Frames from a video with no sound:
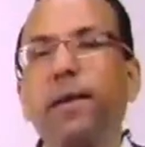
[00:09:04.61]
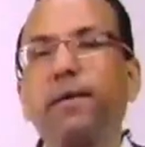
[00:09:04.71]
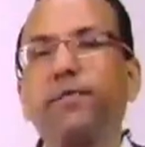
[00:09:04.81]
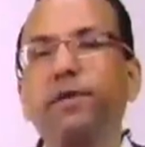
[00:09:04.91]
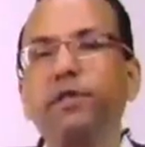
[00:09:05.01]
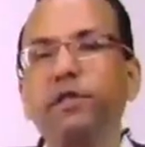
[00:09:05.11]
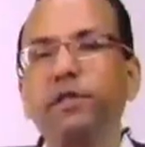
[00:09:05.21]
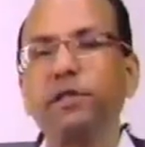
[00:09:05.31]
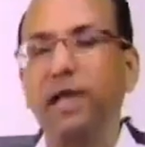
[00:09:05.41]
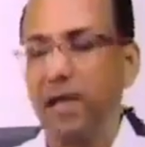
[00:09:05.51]

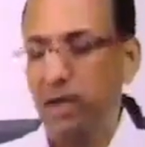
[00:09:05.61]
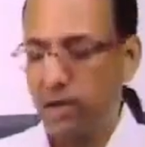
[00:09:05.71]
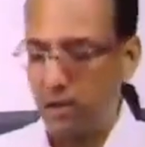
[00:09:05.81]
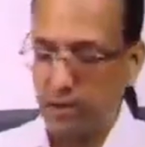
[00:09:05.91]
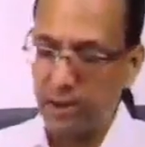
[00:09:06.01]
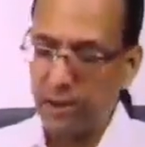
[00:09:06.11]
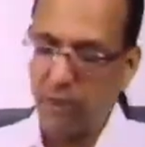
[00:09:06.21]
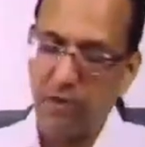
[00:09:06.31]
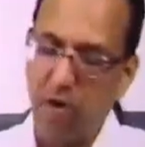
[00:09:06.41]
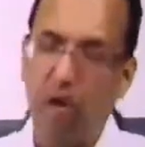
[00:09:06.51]
fissure, and content
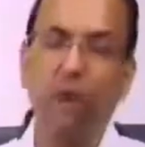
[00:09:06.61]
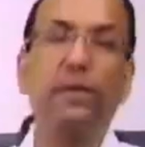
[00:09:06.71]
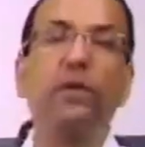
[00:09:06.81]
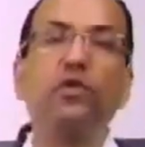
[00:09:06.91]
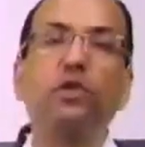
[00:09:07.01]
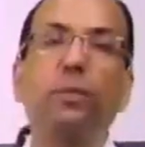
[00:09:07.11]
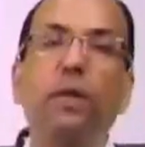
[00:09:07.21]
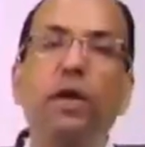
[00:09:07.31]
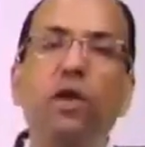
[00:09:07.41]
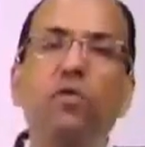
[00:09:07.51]
of the orbit to
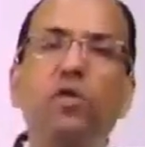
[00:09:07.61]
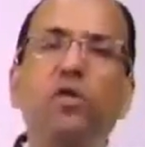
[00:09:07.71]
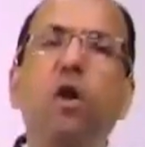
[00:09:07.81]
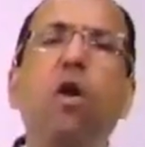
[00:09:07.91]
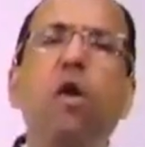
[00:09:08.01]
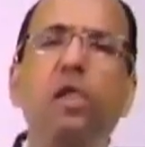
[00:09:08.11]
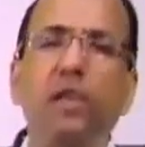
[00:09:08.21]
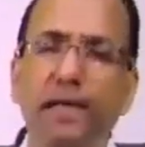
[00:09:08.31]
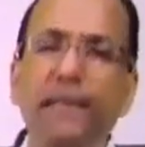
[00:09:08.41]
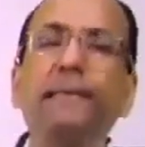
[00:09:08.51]
supply almost all
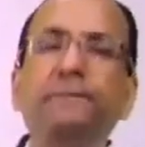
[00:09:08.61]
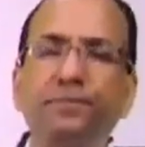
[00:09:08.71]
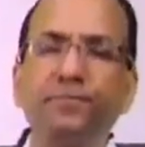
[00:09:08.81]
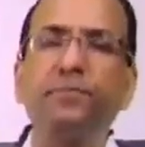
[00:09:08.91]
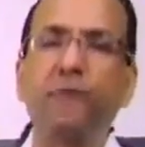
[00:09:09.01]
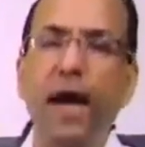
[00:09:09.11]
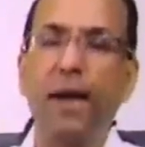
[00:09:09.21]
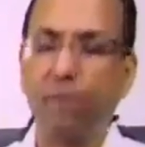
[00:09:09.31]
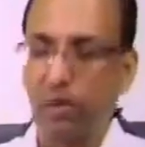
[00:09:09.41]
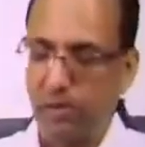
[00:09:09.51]
the
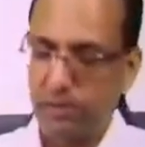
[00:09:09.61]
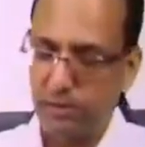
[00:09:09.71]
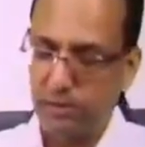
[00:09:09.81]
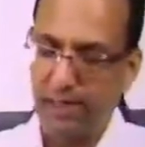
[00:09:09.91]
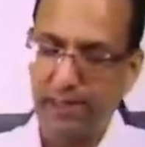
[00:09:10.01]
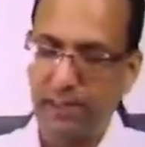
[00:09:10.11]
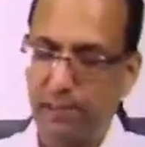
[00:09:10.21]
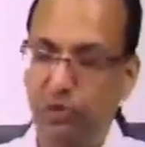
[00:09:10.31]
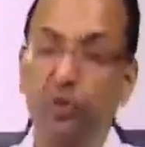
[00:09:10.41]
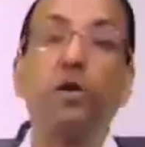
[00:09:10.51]
eyeball muscle
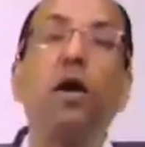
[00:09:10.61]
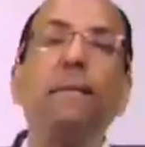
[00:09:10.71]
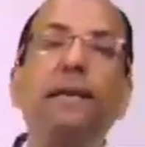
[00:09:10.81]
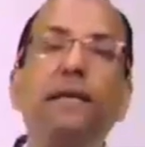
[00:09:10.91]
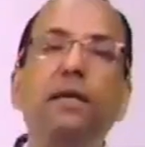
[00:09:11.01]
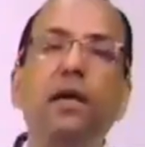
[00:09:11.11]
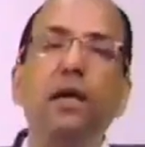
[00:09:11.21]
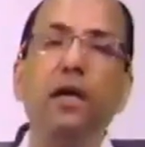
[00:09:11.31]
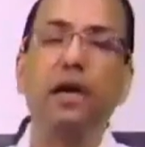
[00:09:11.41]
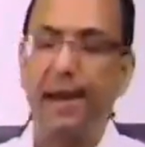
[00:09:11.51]
except superior oblique
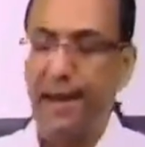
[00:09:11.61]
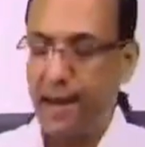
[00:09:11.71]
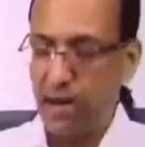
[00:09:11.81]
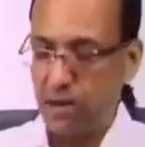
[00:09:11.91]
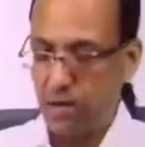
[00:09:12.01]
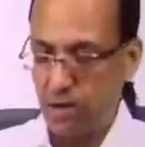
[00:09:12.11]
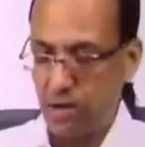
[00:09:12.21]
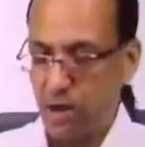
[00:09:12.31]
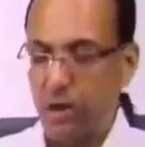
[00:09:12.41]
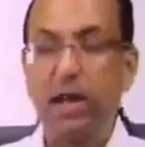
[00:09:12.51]
and
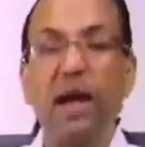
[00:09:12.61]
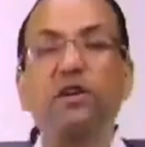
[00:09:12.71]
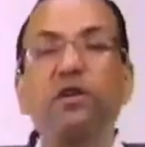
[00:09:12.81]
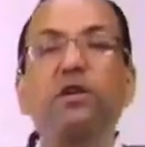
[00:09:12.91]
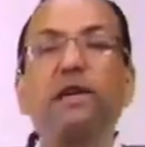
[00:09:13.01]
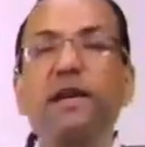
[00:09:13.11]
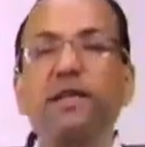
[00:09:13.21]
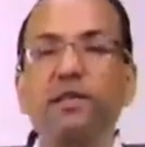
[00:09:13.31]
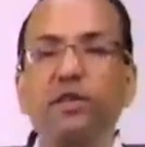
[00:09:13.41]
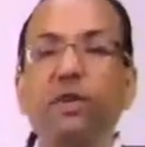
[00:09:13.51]
lateral
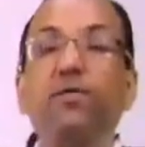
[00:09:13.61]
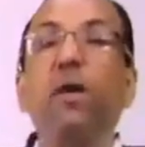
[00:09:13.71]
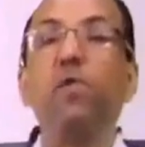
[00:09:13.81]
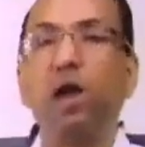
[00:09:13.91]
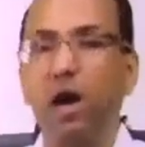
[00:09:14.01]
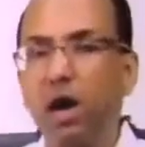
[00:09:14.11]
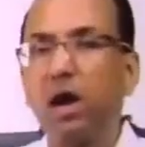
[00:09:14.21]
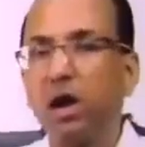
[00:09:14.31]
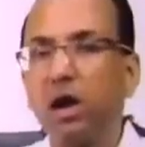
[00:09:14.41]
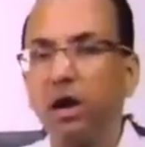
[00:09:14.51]
rectus, the formula
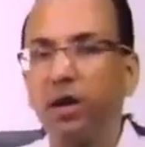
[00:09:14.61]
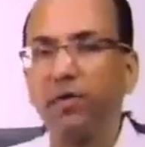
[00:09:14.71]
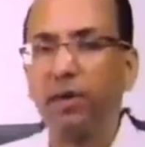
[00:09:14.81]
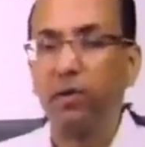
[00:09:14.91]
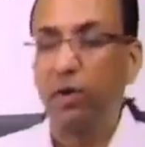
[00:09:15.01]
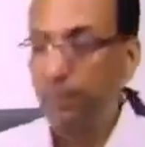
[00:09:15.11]
of eyeball.